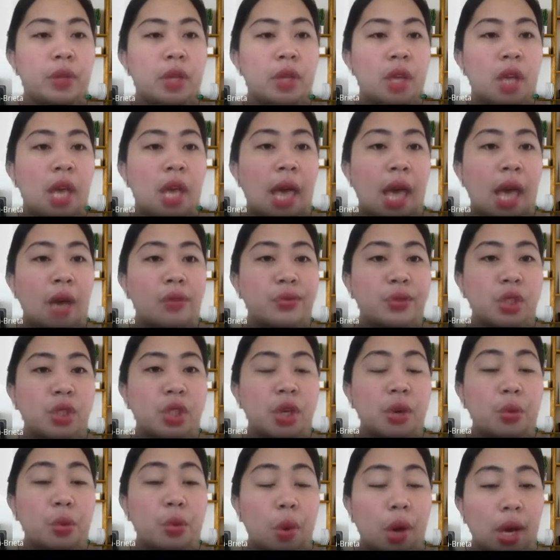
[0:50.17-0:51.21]
After a
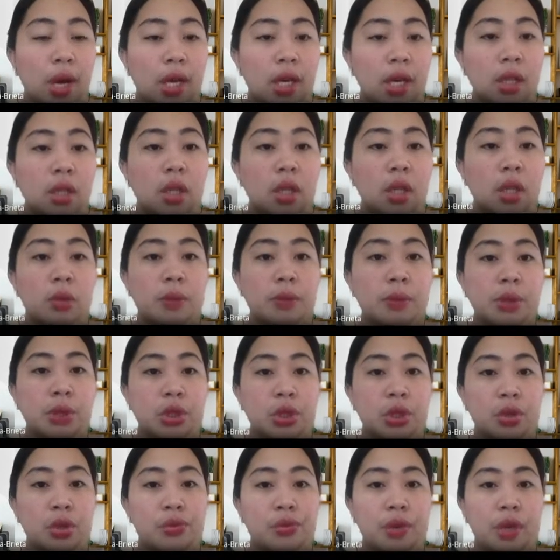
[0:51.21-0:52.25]
while of
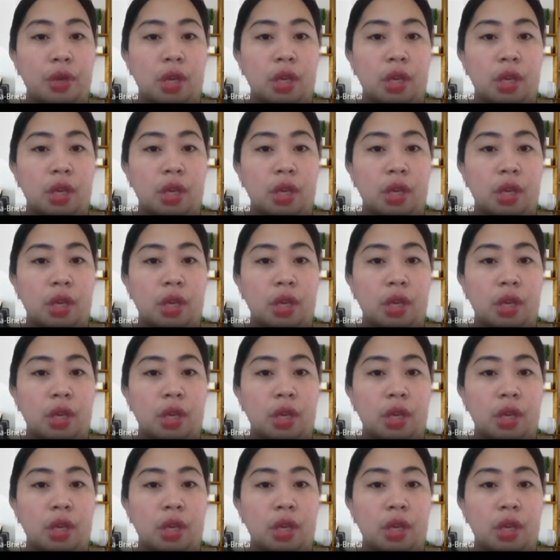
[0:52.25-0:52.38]
observing,